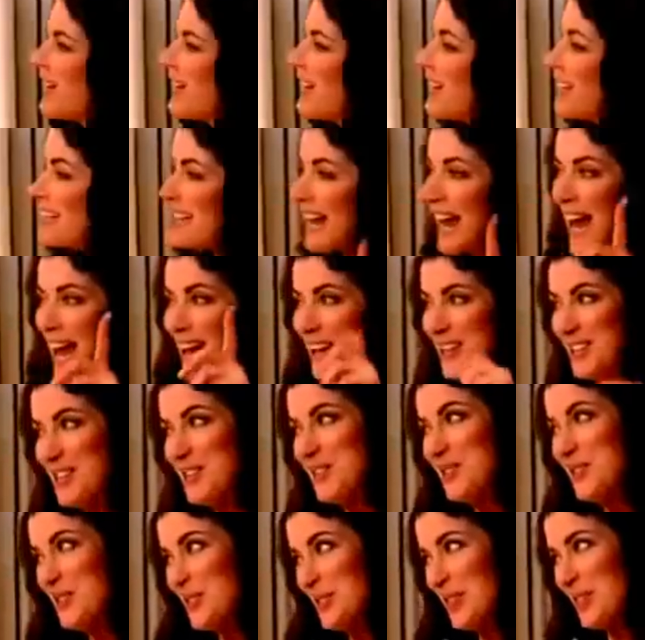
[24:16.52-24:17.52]
And now
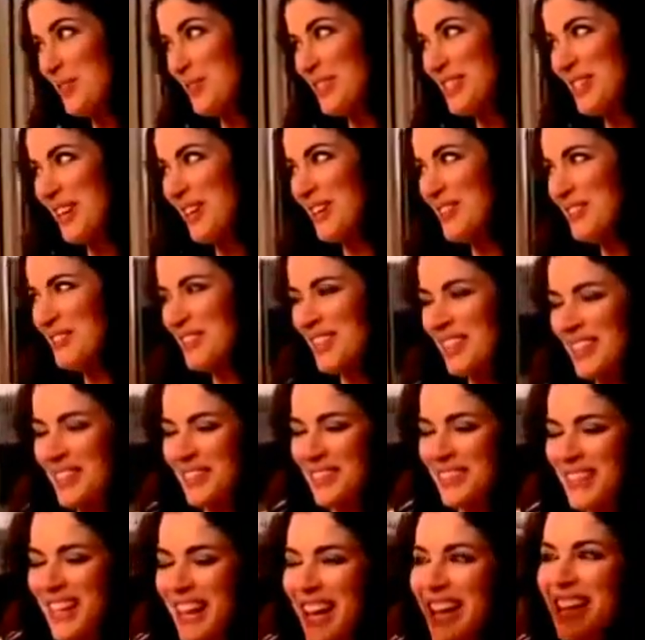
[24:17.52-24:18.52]
you thought it was over. Look
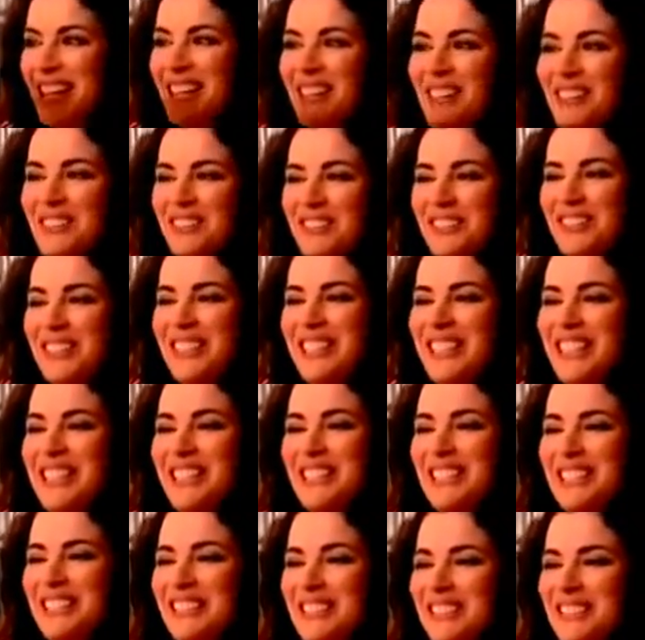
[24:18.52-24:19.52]
what I got for
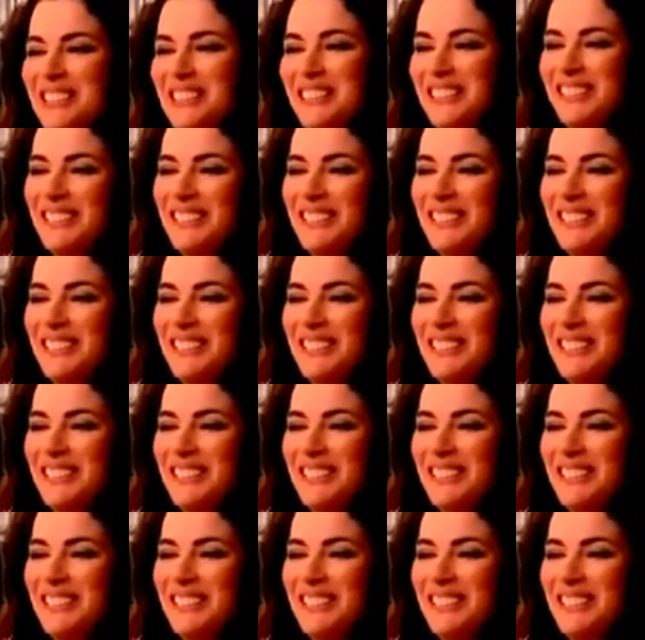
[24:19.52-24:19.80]
you.